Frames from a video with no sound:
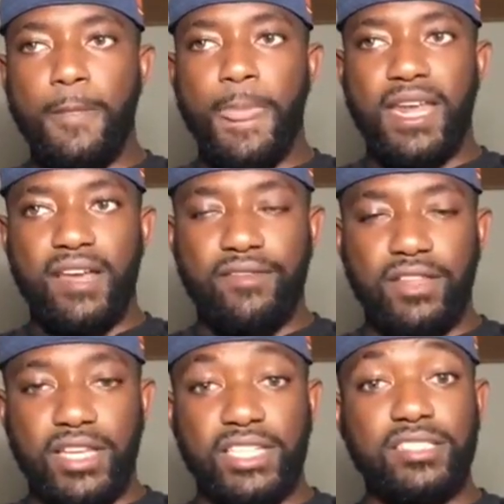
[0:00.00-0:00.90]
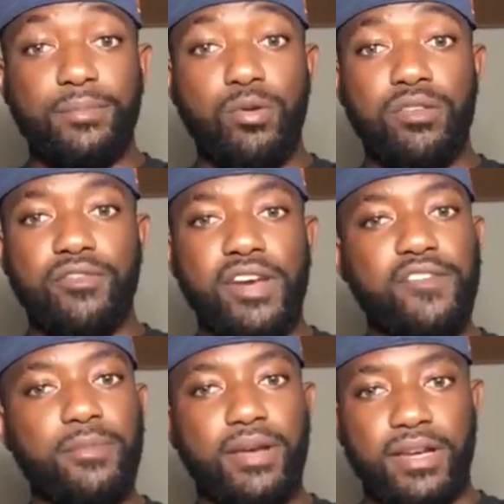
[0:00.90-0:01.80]
And I feel like it's important for
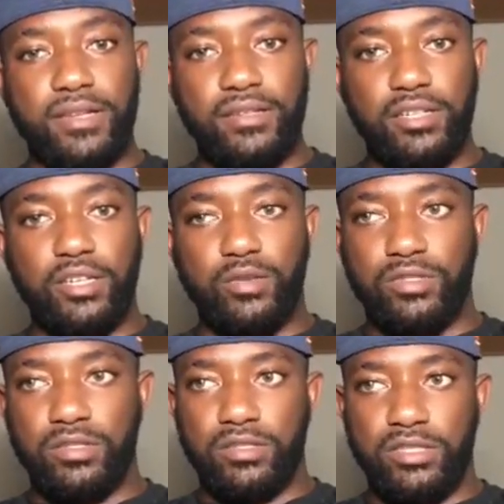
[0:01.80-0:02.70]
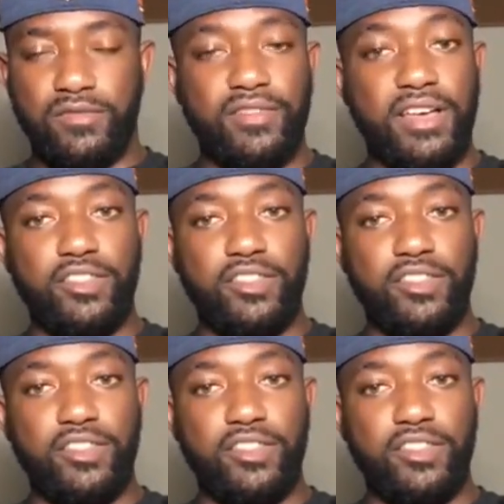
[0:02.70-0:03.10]
everybody, to find their